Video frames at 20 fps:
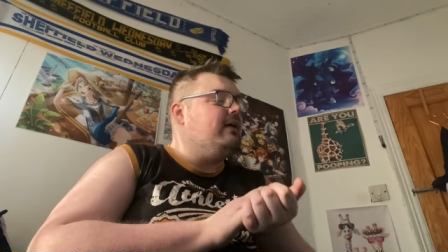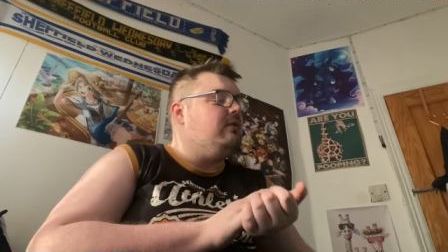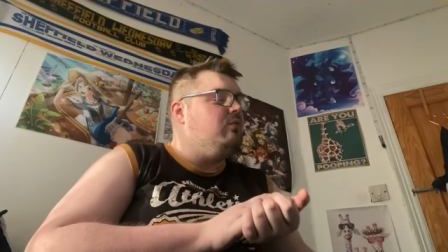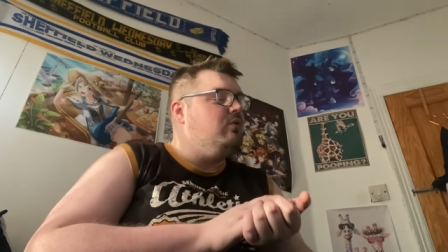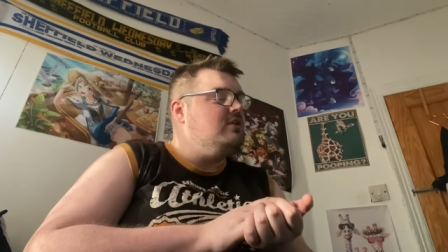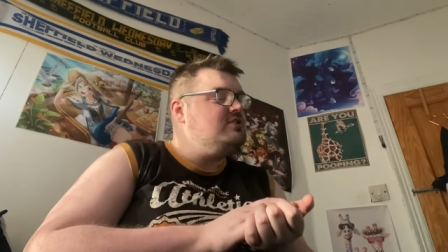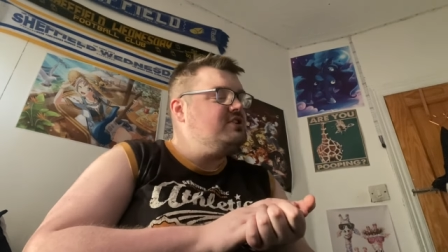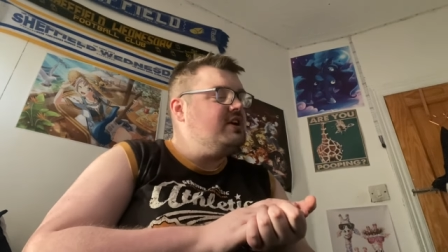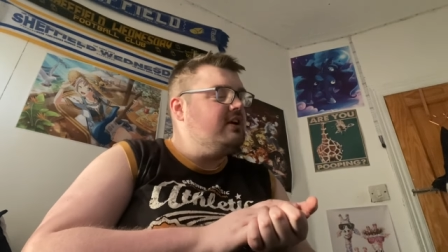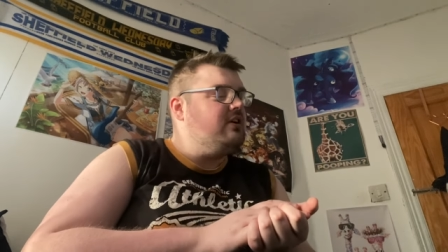
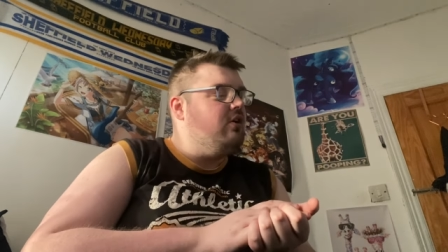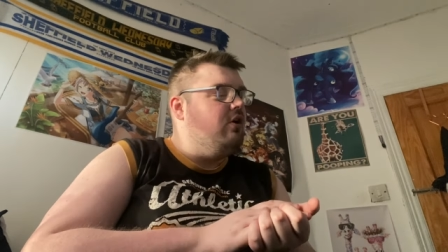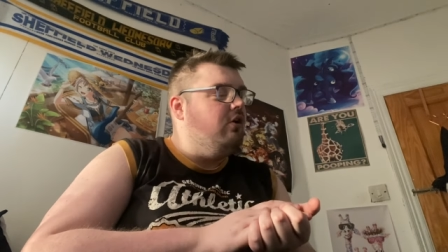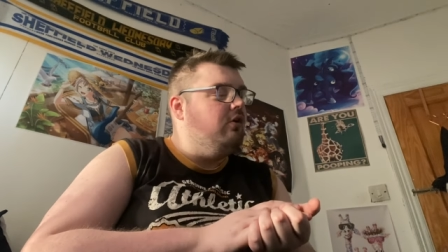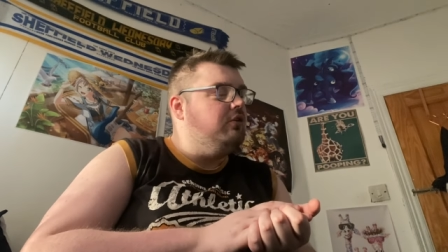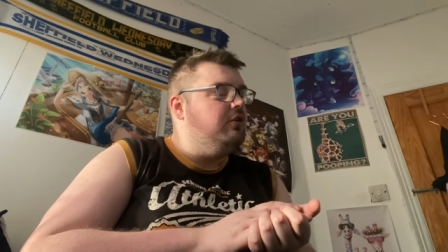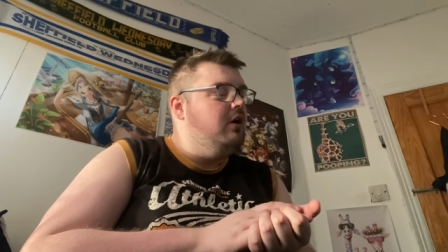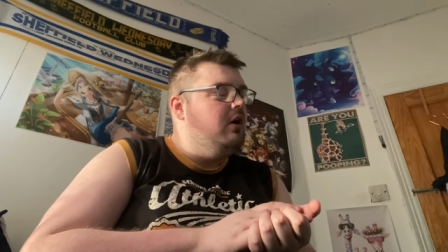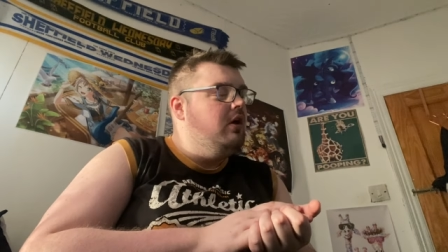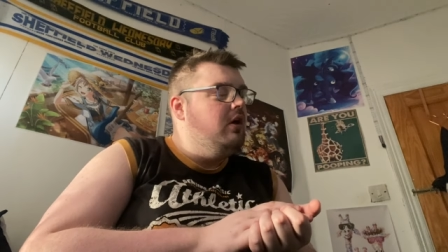what's it
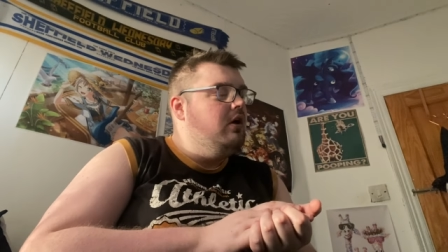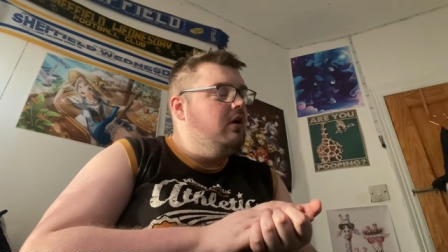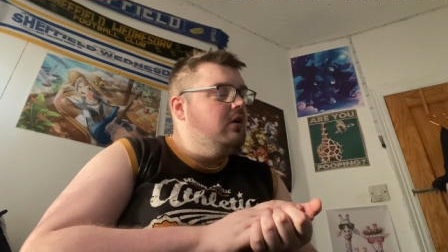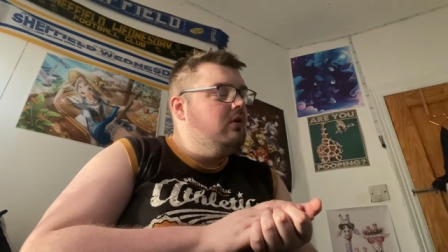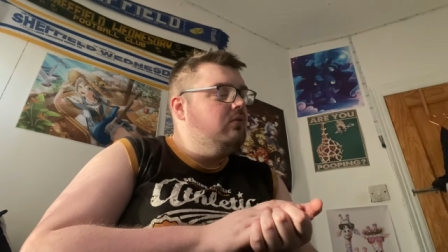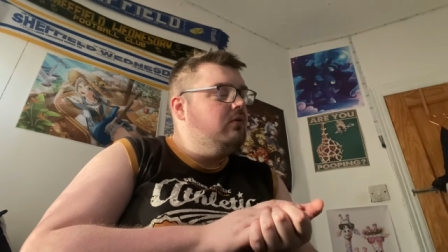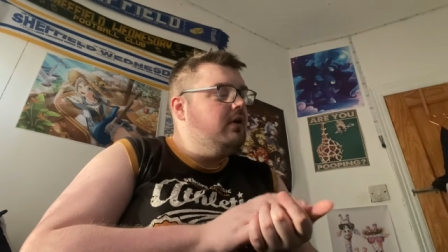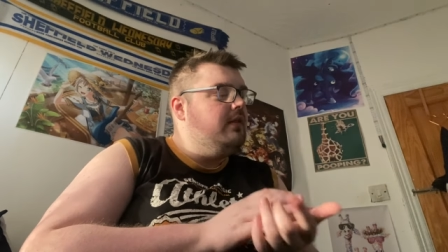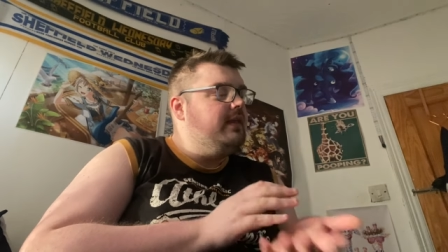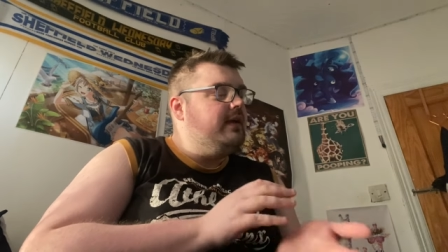called?
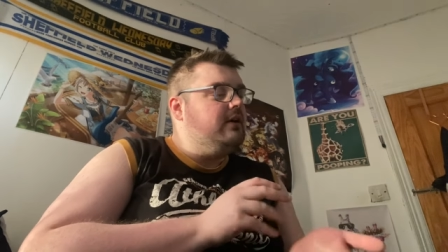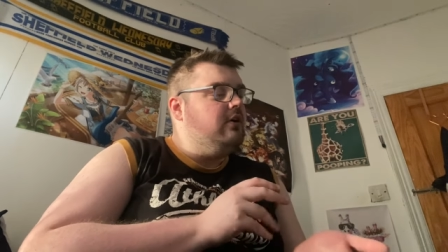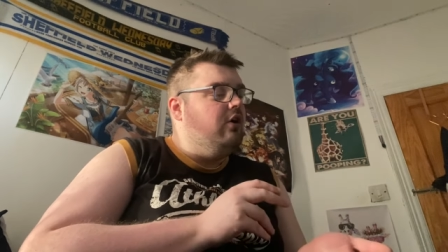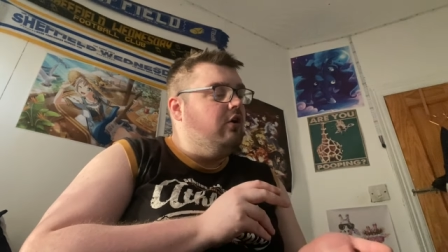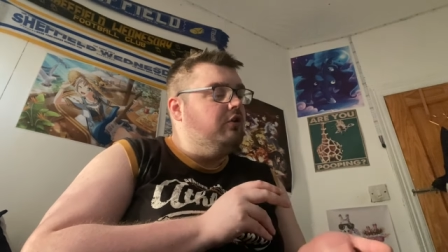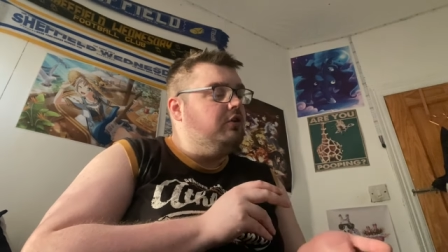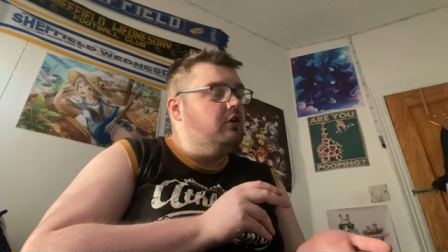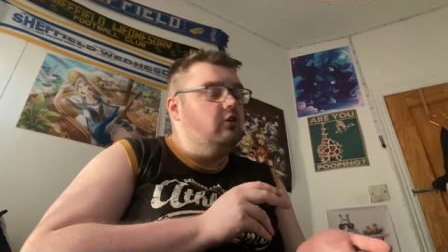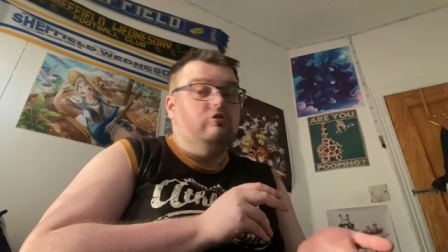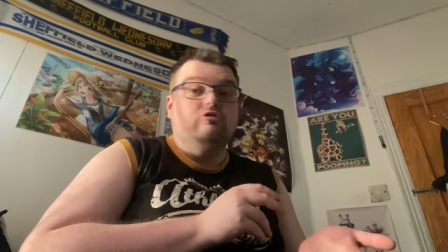What are they
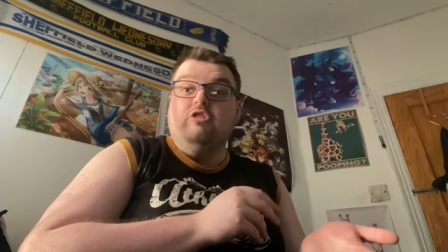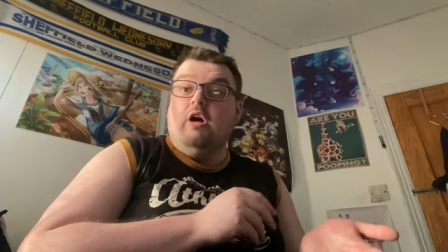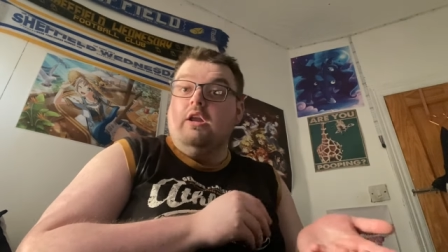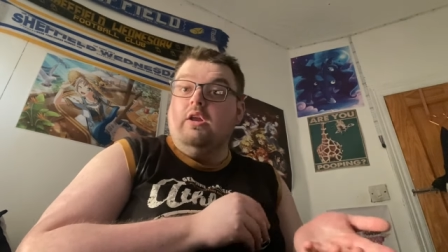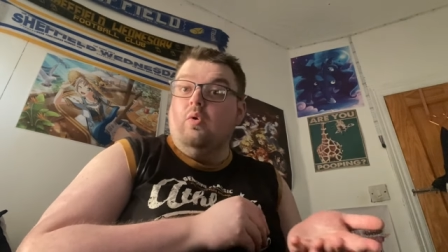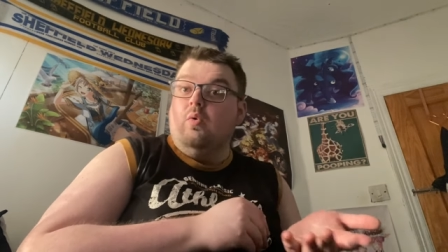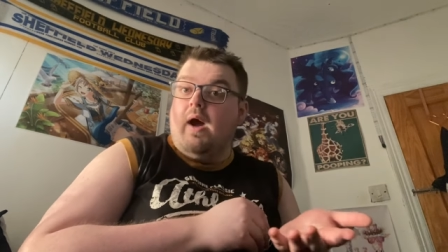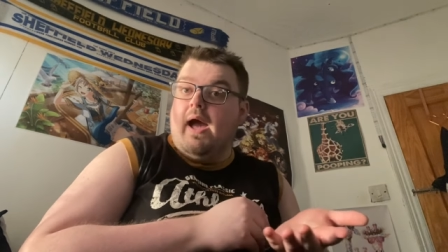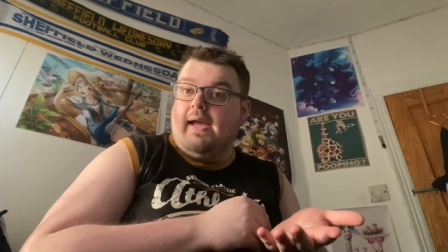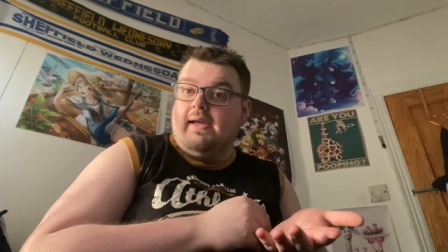called?
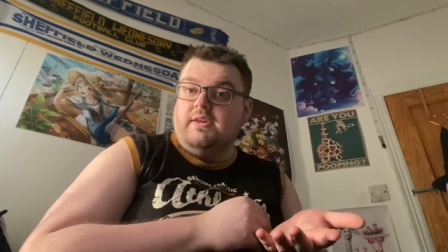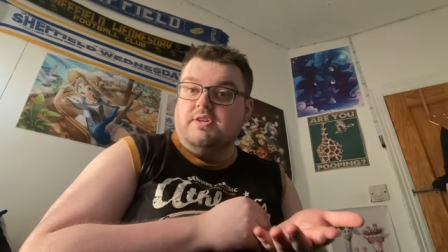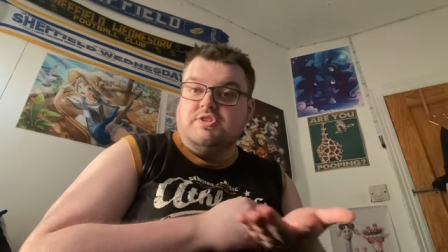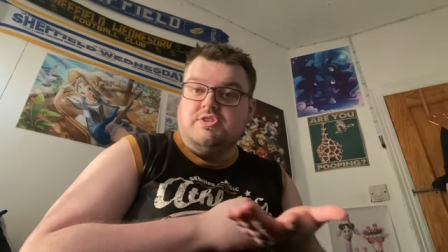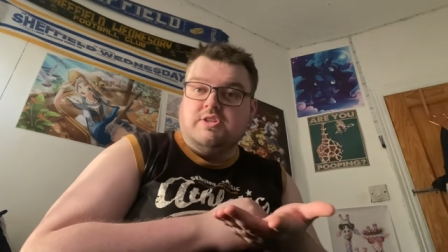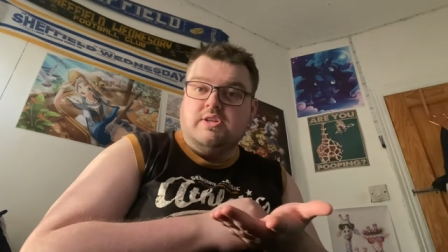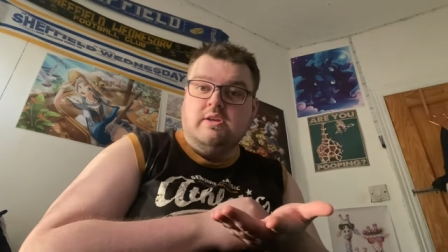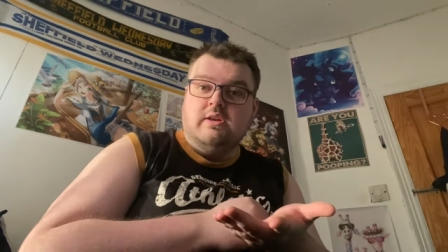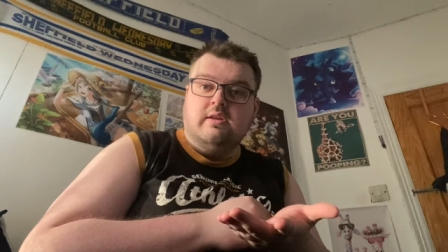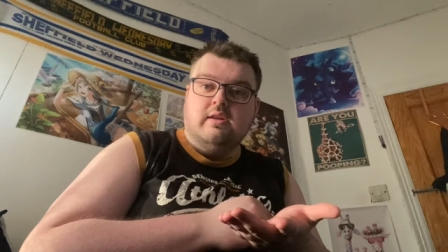
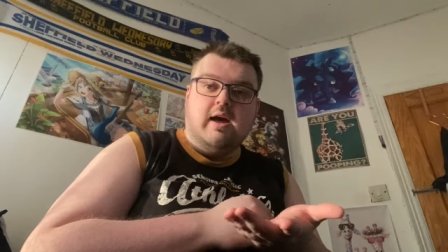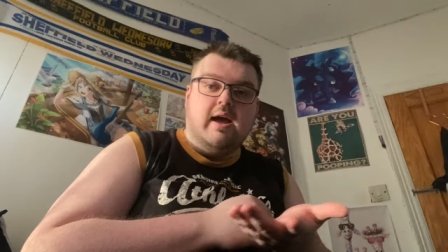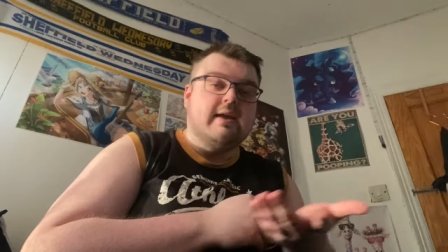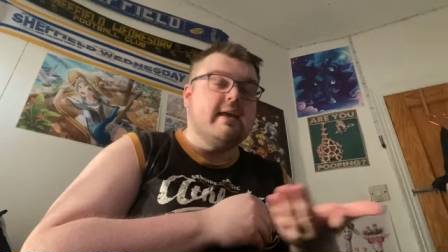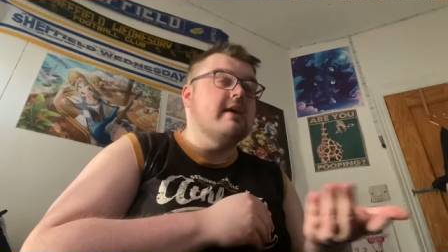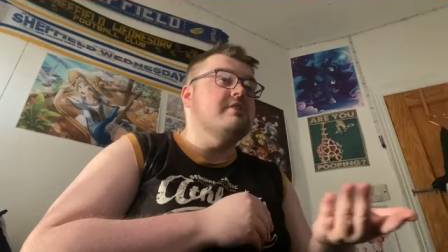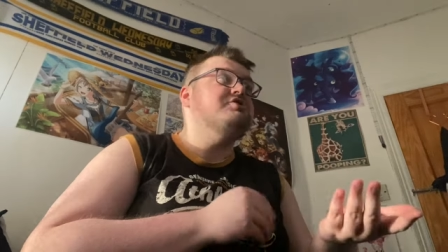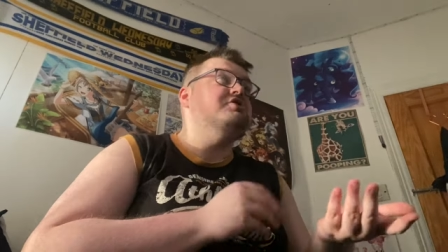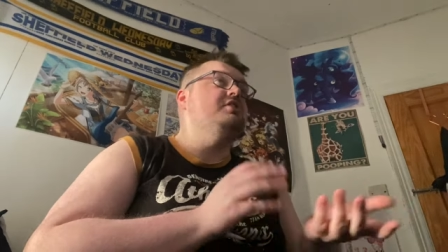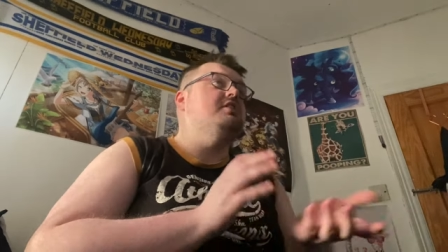Runaways, I
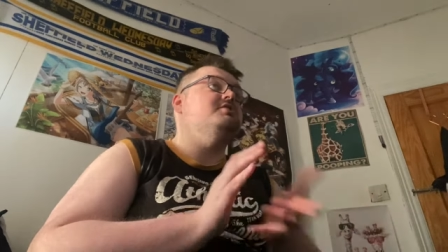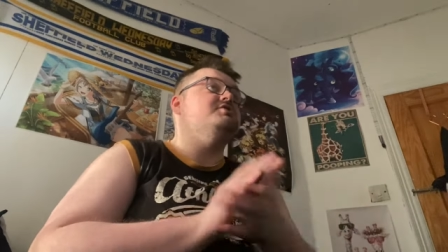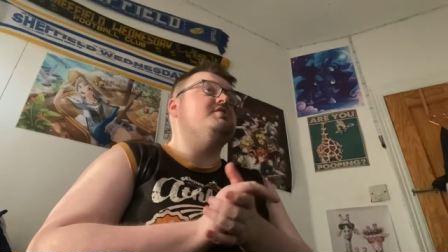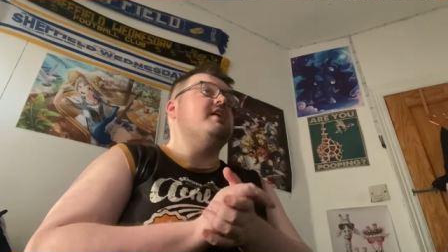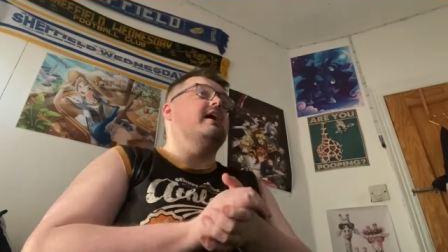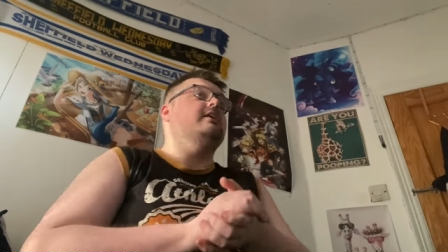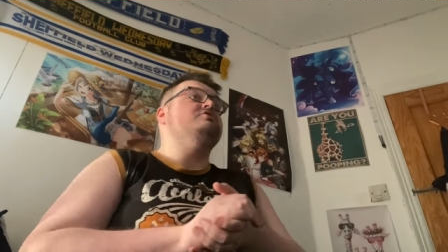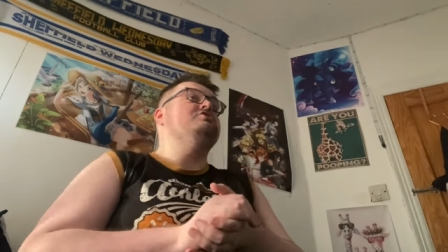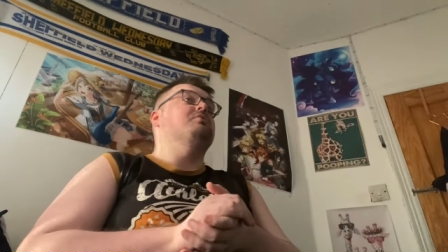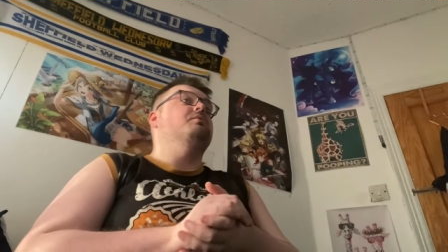guess you could say. So